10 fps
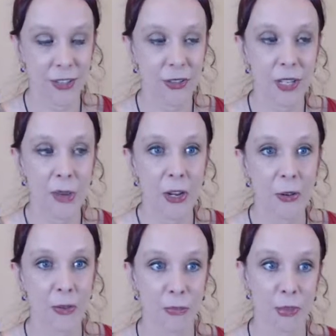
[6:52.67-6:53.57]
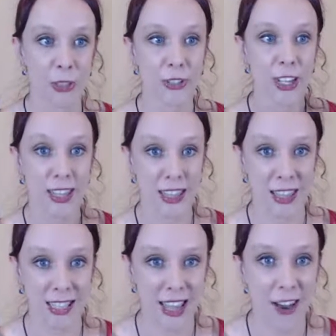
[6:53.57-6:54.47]
including my own blurting
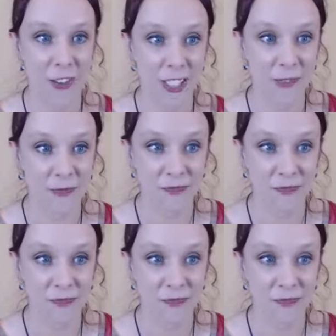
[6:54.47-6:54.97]
things out.